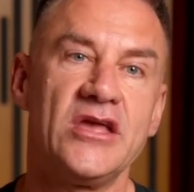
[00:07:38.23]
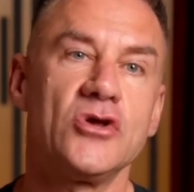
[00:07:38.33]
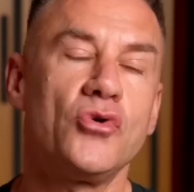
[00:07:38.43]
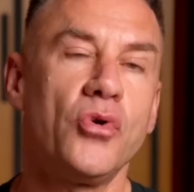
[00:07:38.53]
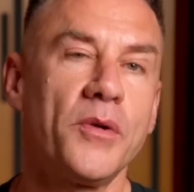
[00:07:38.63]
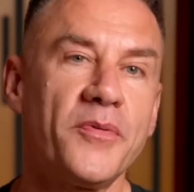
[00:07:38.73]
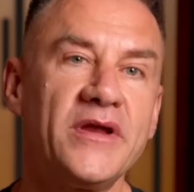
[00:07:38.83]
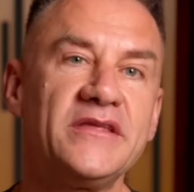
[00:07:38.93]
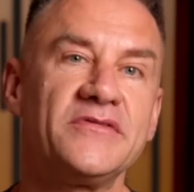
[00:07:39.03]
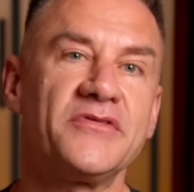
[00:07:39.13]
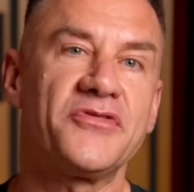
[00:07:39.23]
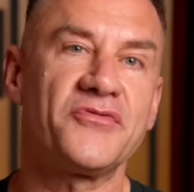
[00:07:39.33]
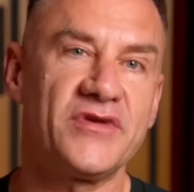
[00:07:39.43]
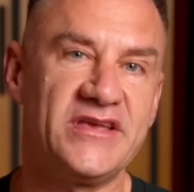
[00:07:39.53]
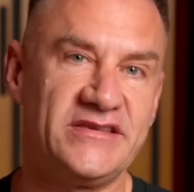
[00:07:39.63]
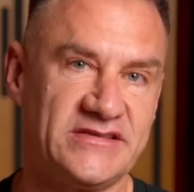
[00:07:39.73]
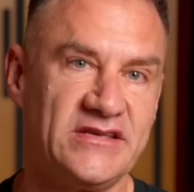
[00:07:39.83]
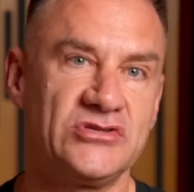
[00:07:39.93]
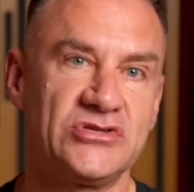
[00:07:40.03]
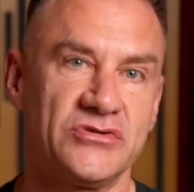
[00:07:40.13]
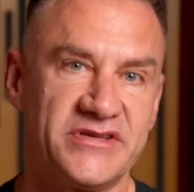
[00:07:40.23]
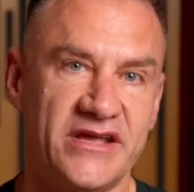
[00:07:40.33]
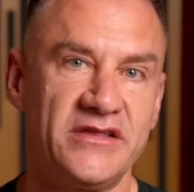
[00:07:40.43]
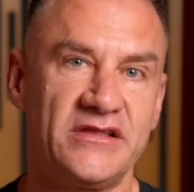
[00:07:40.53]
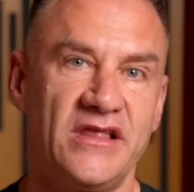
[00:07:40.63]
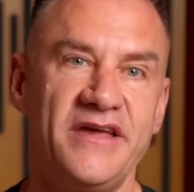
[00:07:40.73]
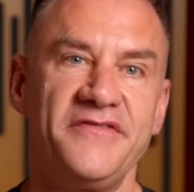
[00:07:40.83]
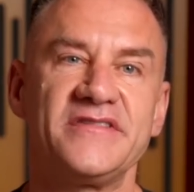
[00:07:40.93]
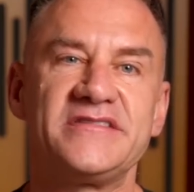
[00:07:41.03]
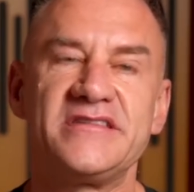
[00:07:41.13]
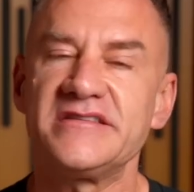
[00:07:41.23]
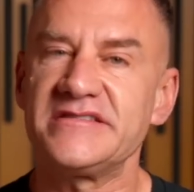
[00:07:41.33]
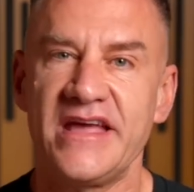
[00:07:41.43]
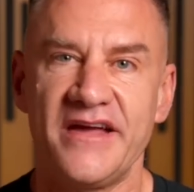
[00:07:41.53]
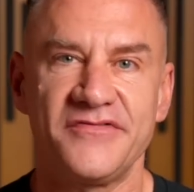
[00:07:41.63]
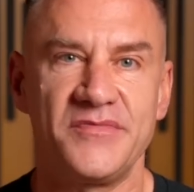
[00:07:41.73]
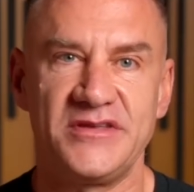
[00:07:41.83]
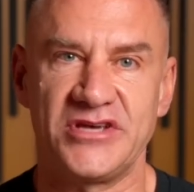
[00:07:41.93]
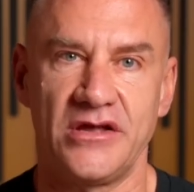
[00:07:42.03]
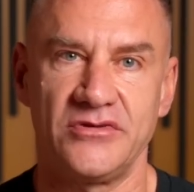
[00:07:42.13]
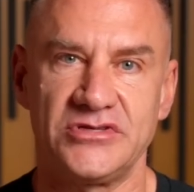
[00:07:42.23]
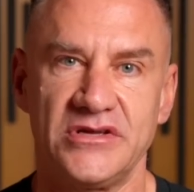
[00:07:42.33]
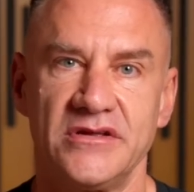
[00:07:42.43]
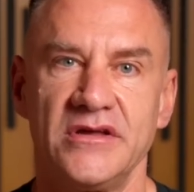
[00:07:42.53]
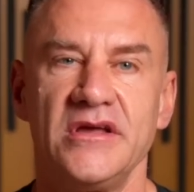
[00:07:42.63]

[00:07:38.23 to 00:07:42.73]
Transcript: Incorporating the threes into your daily life doesn't have to be challenging.